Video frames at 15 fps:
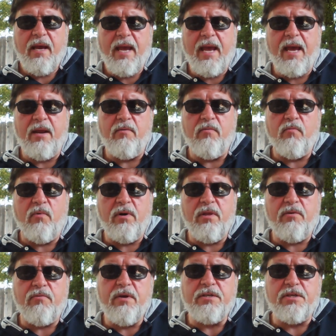And one
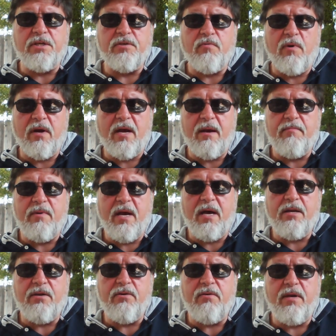of the reasons why I'm
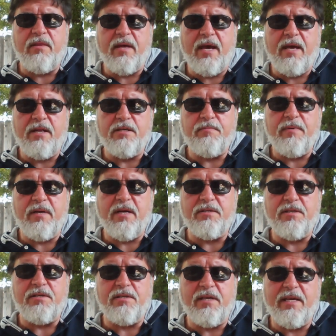not doing that is
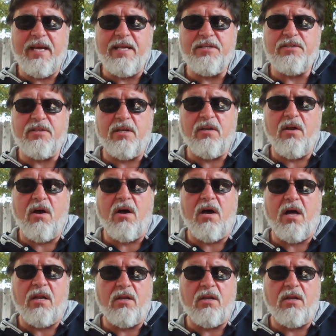because it's against the law,